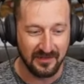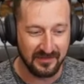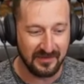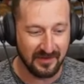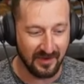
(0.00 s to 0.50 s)

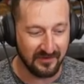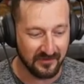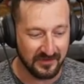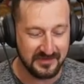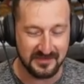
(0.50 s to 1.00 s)
the
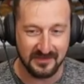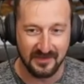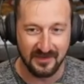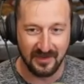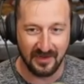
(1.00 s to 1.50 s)
Congress
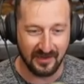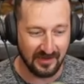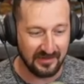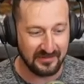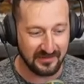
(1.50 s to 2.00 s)

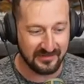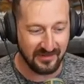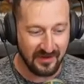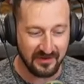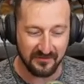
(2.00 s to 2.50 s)
and the
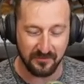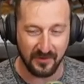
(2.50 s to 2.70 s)
executive